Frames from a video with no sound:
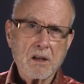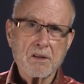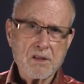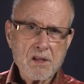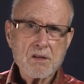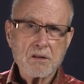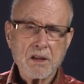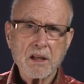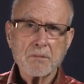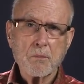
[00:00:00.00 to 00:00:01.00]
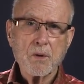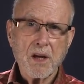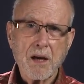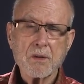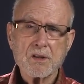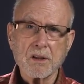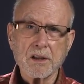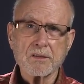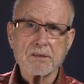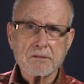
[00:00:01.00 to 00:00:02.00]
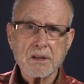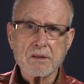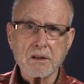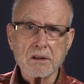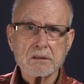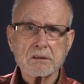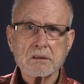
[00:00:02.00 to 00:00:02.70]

It's easier to come up with homicides, isn't it?